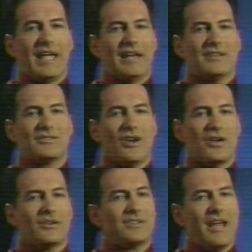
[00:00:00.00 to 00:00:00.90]
And his
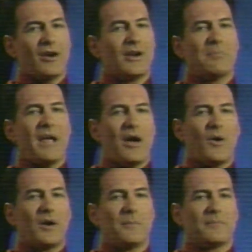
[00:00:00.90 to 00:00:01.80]
daughter, Taryn
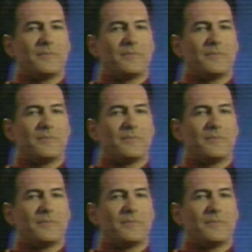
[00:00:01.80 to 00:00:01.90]
Power,